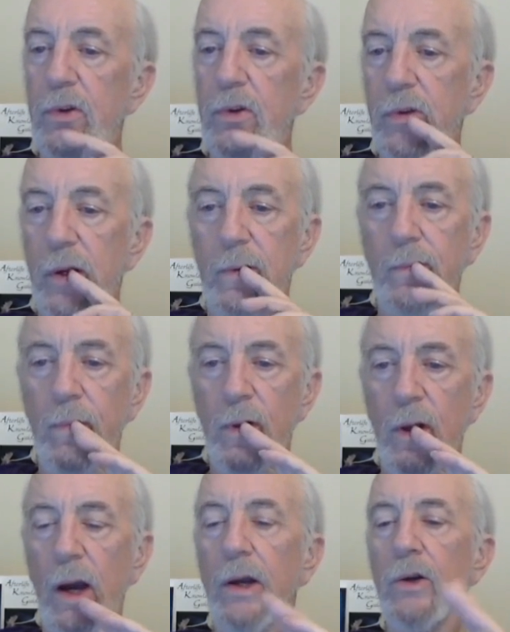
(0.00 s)
said,
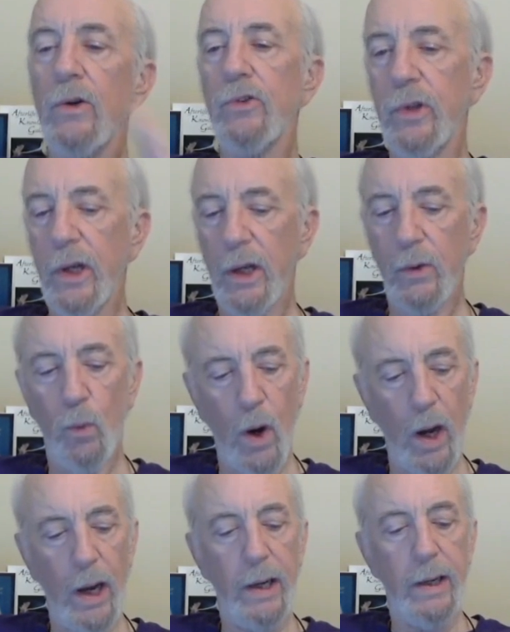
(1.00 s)
I understand
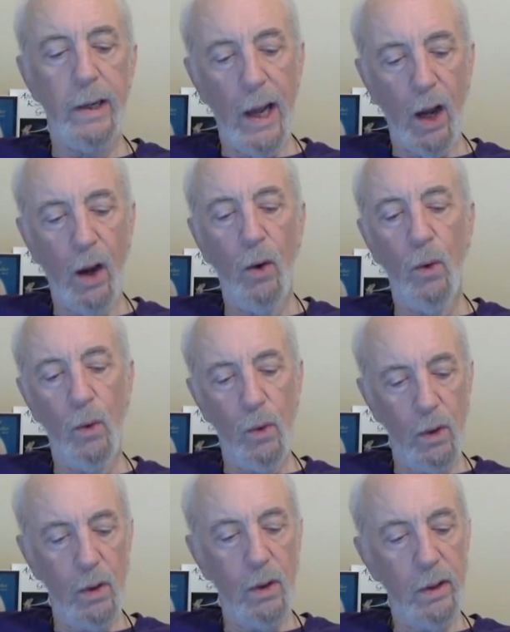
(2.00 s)
why now.
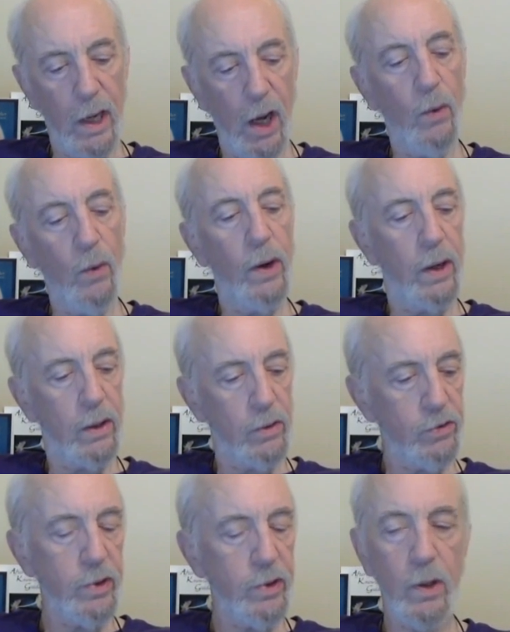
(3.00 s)
Now I
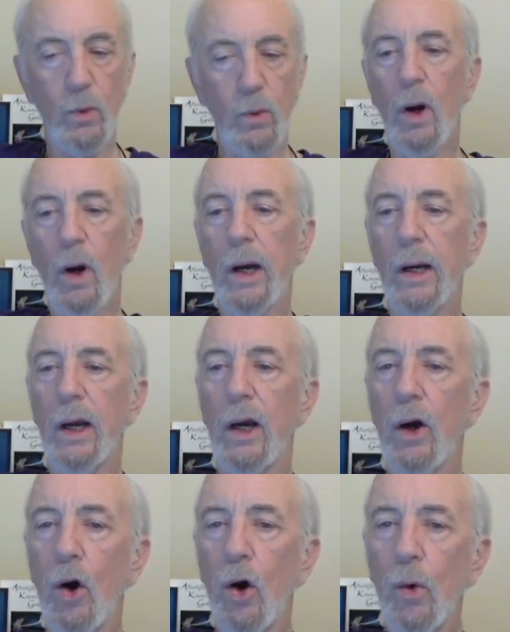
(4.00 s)
understand why I
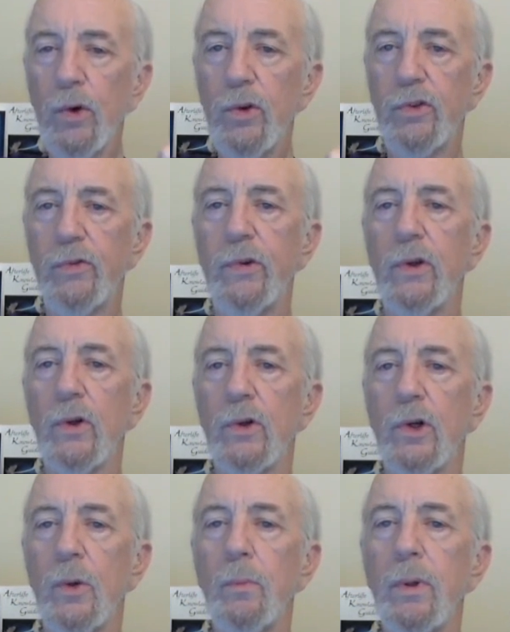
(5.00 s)
always feel
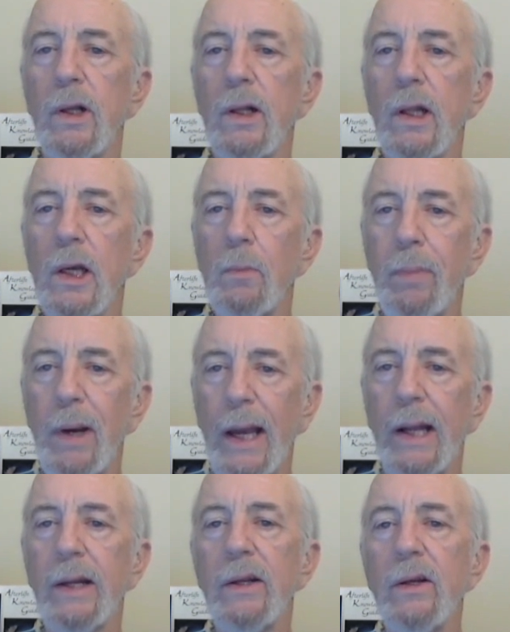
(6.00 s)
completely
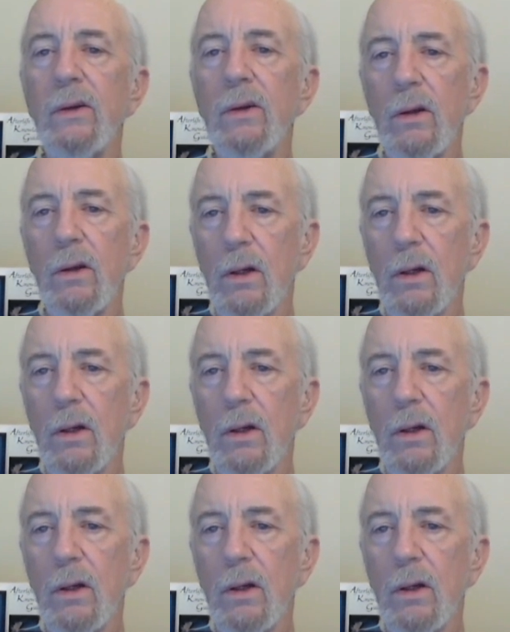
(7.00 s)
abandoned.